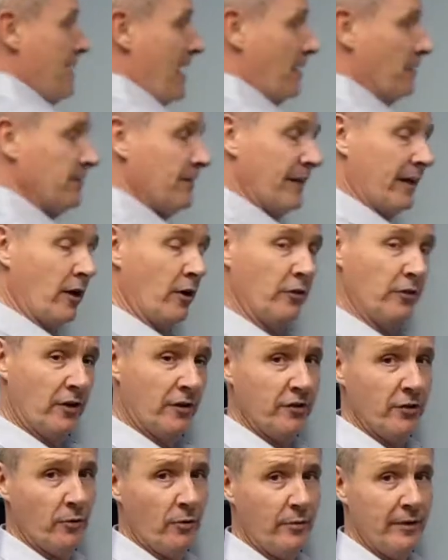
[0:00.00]
mount that goes
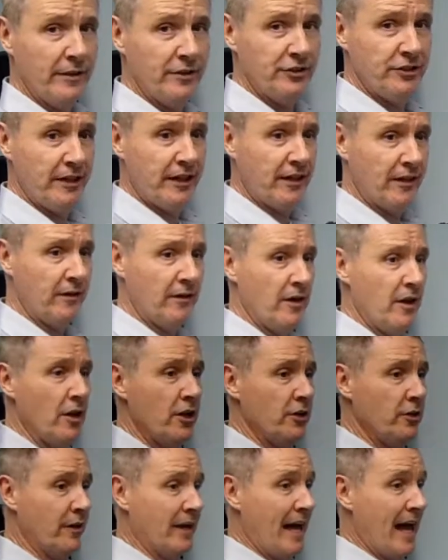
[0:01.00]
onto a wheelchair.
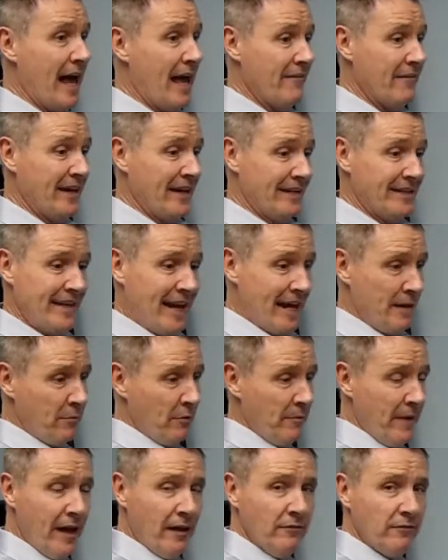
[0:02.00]
You can have a
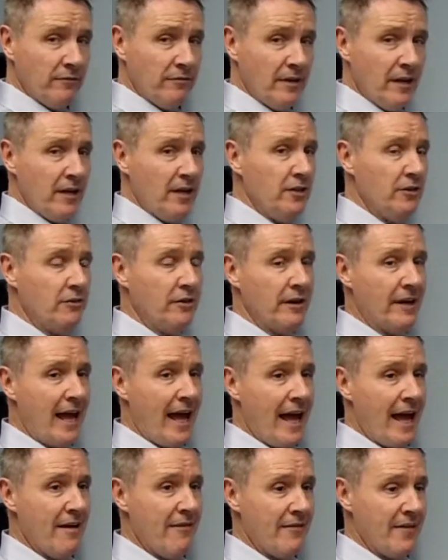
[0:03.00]
table mount. You can
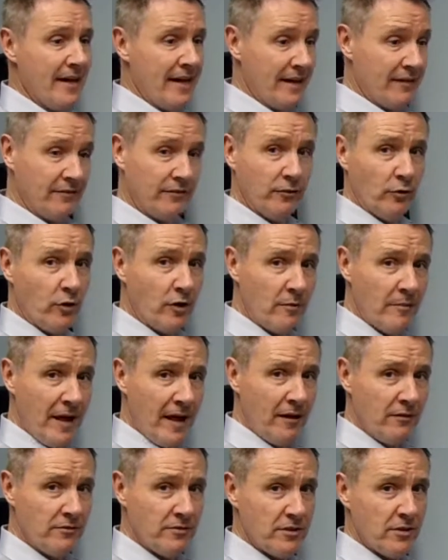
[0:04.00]
have a floor
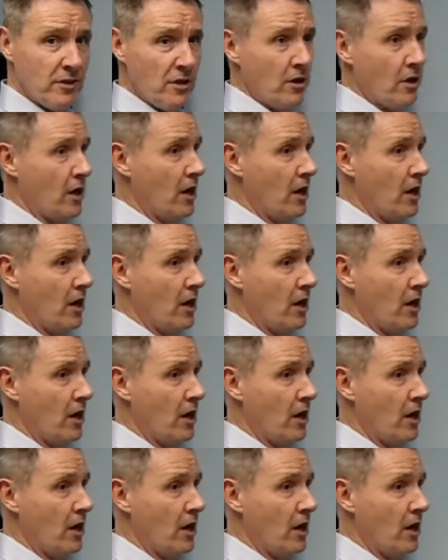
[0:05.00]
mount.